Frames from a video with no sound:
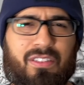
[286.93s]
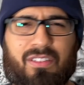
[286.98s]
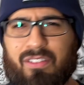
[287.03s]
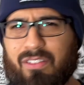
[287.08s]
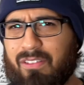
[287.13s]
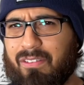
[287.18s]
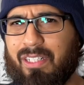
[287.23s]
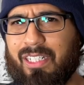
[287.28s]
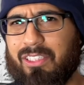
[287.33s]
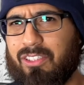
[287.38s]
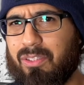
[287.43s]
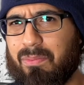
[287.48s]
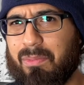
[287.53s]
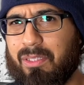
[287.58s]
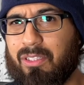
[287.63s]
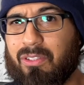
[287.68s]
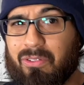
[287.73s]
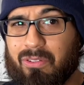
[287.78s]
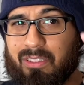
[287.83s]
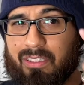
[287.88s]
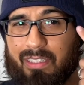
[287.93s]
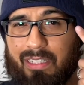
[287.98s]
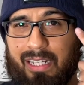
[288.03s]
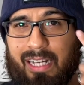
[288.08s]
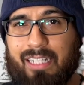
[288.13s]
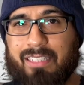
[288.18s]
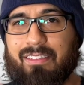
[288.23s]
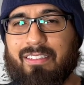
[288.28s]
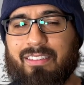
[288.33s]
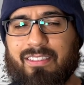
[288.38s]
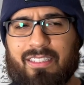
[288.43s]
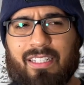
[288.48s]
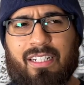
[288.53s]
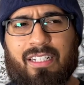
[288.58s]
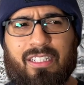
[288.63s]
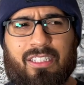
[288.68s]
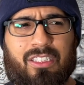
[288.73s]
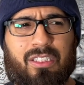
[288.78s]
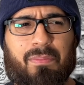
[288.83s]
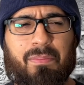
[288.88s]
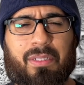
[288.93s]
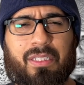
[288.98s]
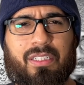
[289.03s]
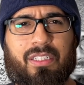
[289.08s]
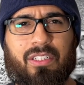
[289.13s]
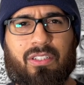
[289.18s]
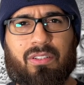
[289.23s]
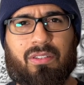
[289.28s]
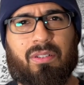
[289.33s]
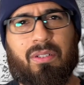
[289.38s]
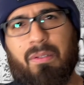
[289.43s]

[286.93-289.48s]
You know, as somebody who uses glasses, it's a big deal.